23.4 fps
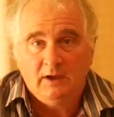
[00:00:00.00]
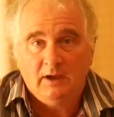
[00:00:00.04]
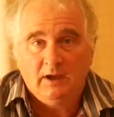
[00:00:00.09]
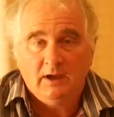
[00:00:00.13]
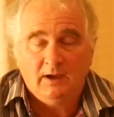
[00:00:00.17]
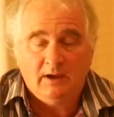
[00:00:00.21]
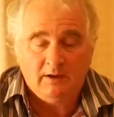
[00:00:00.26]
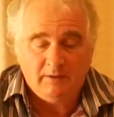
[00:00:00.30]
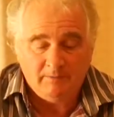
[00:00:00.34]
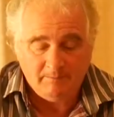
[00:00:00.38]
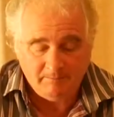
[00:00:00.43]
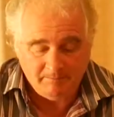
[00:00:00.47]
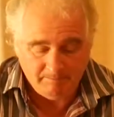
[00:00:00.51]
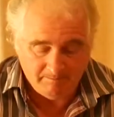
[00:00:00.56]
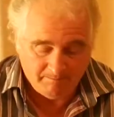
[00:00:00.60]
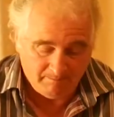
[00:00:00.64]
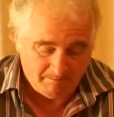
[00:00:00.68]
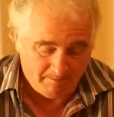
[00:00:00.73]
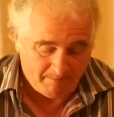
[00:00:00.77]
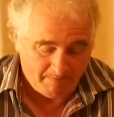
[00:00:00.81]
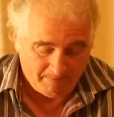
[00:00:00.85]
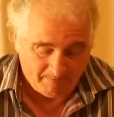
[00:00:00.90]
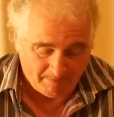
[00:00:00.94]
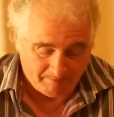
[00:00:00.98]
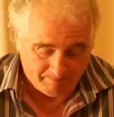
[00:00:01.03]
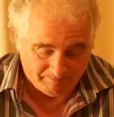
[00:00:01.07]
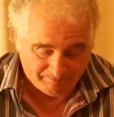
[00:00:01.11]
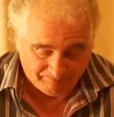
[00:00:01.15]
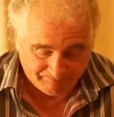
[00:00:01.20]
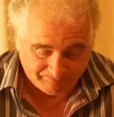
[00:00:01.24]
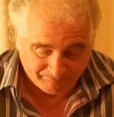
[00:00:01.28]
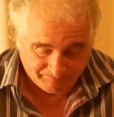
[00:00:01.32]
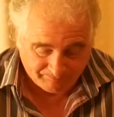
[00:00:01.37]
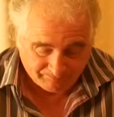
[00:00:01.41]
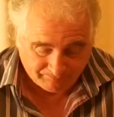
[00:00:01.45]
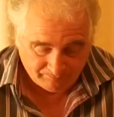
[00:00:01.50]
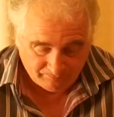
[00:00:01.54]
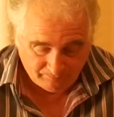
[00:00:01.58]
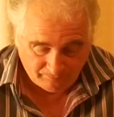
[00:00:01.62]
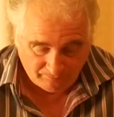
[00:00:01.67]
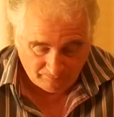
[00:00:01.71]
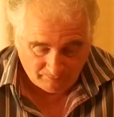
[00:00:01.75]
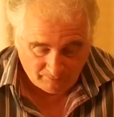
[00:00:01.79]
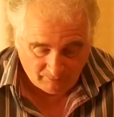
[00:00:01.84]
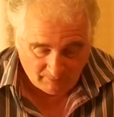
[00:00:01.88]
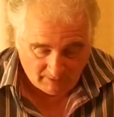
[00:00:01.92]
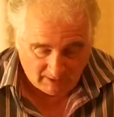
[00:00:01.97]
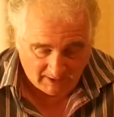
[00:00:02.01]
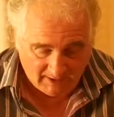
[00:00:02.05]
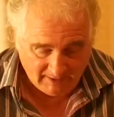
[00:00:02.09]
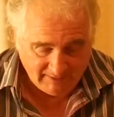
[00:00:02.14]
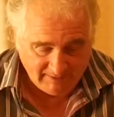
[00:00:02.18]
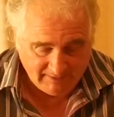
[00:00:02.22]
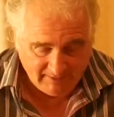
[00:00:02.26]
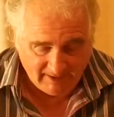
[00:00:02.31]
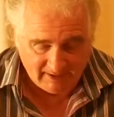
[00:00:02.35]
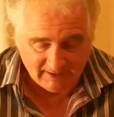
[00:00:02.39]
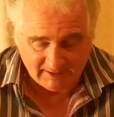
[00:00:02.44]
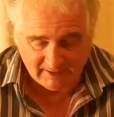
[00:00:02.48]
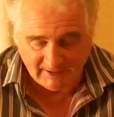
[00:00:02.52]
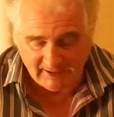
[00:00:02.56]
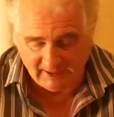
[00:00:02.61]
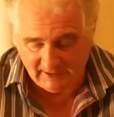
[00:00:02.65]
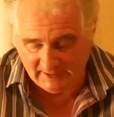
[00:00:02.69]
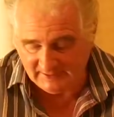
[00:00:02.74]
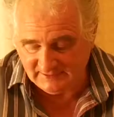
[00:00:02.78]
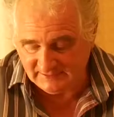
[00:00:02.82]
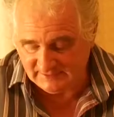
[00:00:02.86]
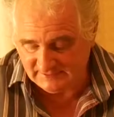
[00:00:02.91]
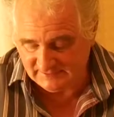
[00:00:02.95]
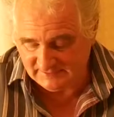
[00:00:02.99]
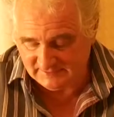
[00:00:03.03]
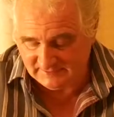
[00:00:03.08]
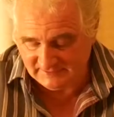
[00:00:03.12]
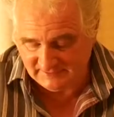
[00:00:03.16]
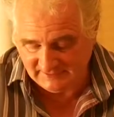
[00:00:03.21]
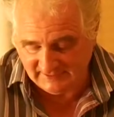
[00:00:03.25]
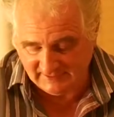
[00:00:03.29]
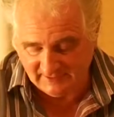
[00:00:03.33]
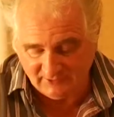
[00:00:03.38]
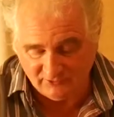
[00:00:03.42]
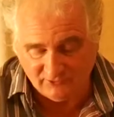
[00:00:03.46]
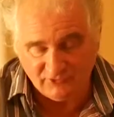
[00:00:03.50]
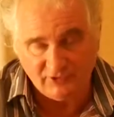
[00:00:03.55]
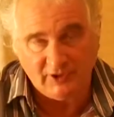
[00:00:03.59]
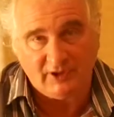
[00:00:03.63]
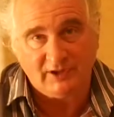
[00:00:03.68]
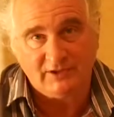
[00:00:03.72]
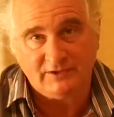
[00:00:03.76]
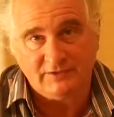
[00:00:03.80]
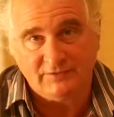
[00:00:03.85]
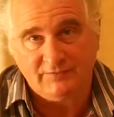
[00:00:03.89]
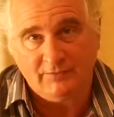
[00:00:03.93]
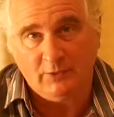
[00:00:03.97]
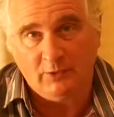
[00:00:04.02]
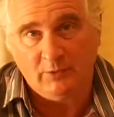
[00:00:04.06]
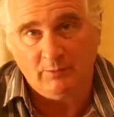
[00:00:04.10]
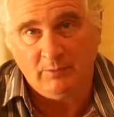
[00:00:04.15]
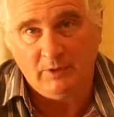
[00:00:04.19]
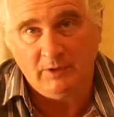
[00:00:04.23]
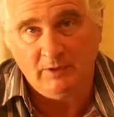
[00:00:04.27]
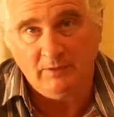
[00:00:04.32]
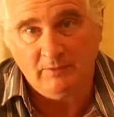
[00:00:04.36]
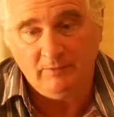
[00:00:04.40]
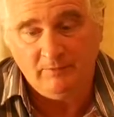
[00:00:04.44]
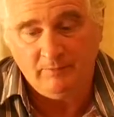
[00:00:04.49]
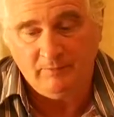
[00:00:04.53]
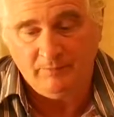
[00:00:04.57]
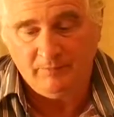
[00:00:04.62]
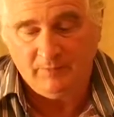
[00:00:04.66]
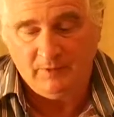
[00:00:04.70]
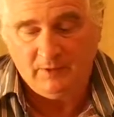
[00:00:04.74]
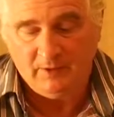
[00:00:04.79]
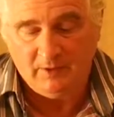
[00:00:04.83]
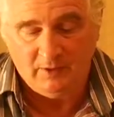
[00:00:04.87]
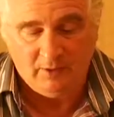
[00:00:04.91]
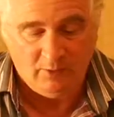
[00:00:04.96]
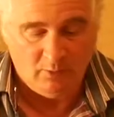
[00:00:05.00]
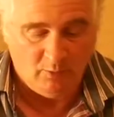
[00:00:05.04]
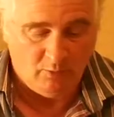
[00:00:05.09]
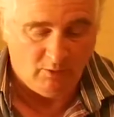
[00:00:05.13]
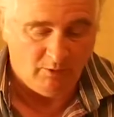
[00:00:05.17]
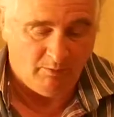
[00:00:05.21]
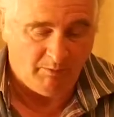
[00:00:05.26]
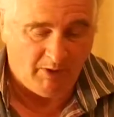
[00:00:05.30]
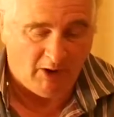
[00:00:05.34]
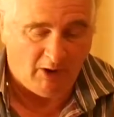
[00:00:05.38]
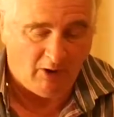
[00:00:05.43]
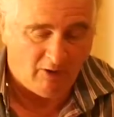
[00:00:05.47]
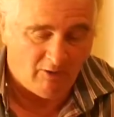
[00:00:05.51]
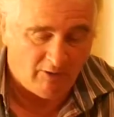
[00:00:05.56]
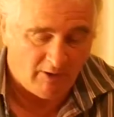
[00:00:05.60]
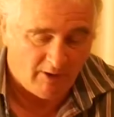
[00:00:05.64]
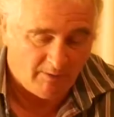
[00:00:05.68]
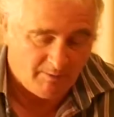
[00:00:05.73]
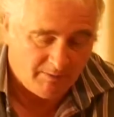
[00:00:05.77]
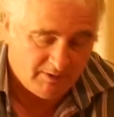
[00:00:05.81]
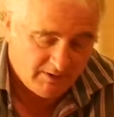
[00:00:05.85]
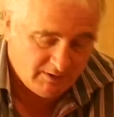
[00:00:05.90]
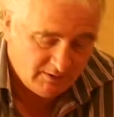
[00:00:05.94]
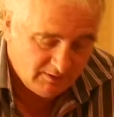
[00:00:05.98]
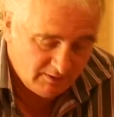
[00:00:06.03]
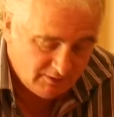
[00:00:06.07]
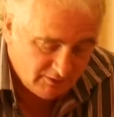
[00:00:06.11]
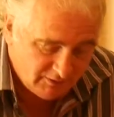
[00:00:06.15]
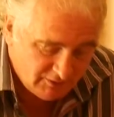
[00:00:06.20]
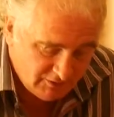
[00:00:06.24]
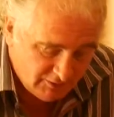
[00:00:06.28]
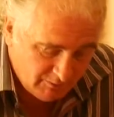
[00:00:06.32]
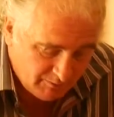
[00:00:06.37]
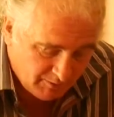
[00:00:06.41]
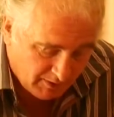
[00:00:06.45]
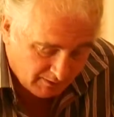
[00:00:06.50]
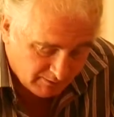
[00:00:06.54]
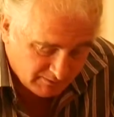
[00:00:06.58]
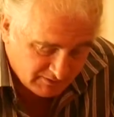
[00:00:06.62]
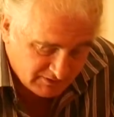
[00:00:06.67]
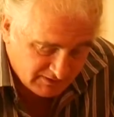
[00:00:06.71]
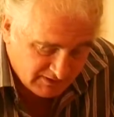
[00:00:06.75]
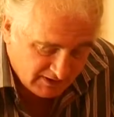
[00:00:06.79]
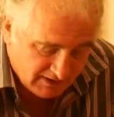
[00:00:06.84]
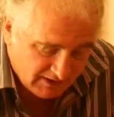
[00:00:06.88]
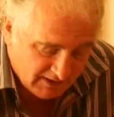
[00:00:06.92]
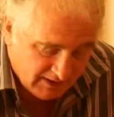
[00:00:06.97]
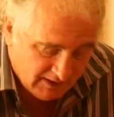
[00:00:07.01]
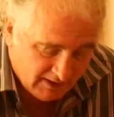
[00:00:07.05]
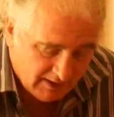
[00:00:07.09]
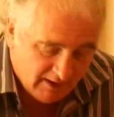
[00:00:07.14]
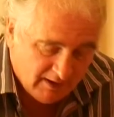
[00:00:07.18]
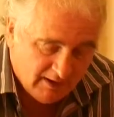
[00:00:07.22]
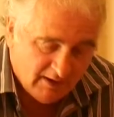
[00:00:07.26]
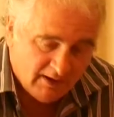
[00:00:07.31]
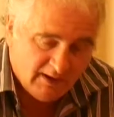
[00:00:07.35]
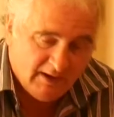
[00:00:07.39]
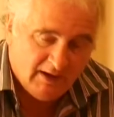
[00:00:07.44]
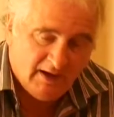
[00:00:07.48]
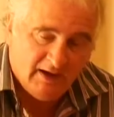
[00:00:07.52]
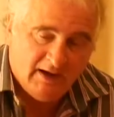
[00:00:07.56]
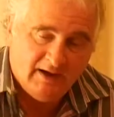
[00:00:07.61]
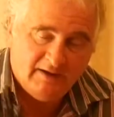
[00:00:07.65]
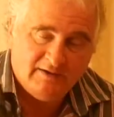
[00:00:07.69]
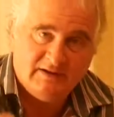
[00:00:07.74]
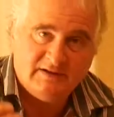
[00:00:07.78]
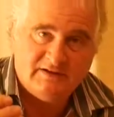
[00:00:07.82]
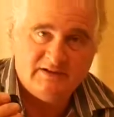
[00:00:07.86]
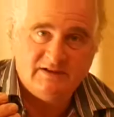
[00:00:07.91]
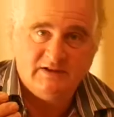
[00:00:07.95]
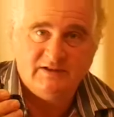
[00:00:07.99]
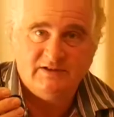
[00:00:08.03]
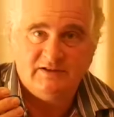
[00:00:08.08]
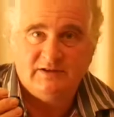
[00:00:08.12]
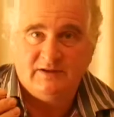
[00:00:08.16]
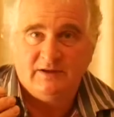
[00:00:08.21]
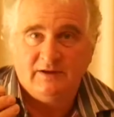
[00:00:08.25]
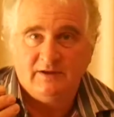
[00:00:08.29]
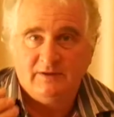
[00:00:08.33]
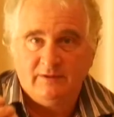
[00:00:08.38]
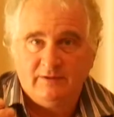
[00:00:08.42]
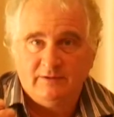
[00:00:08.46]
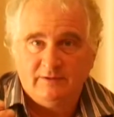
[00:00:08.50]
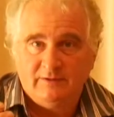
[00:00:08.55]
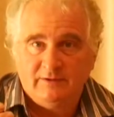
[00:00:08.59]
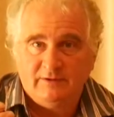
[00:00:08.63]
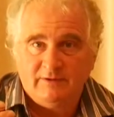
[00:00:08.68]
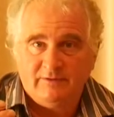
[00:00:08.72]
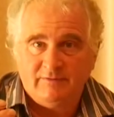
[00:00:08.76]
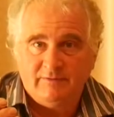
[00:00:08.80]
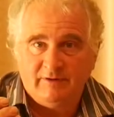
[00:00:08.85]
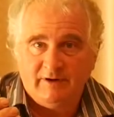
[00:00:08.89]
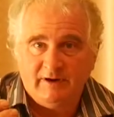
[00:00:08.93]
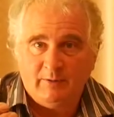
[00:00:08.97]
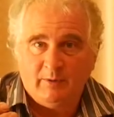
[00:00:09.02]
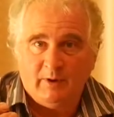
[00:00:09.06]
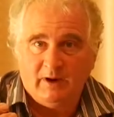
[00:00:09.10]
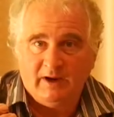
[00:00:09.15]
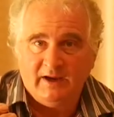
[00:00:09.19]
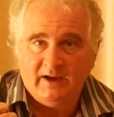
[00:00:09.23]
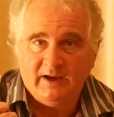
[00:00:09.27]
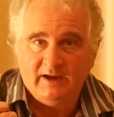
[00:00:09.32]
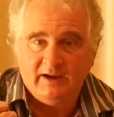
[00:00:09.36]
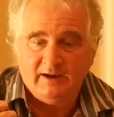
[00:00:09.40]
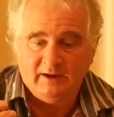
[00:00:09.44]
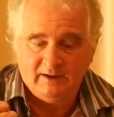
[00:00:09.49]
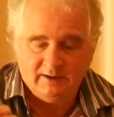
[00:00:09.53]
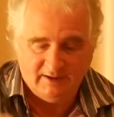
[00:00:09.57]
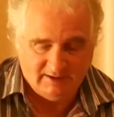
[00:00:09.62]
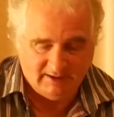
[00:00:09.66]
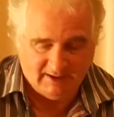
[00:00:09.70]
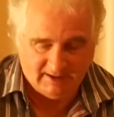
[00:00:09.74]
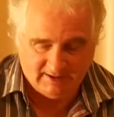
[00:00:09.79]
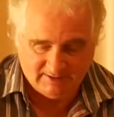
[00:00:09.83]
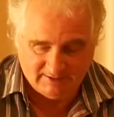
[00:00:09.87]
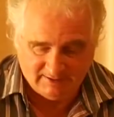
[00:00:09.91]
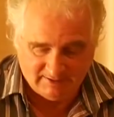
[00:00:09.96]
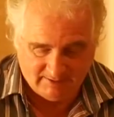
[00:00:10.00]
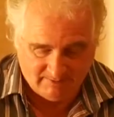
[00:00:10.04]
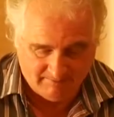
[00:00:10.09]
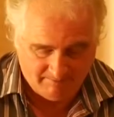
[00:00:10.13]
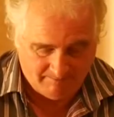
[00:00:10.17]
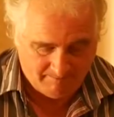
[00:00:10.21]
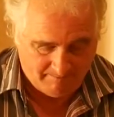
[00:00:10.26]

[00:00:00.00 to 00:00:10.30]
um, and in that case the single transformer will power up two pumps and this is the three-way connector.